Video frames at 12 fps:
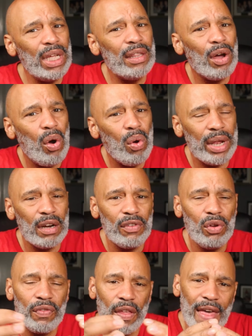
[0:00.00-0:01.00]
need the whole
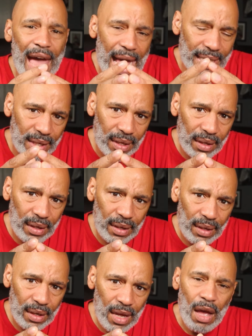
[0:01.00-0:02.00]
interview for that.
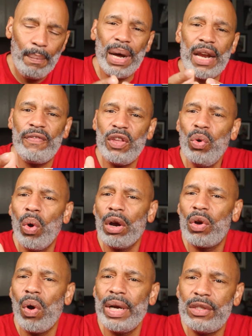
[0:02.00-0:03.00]
But if you
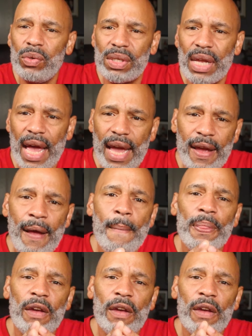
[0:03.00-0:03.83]
are going to say,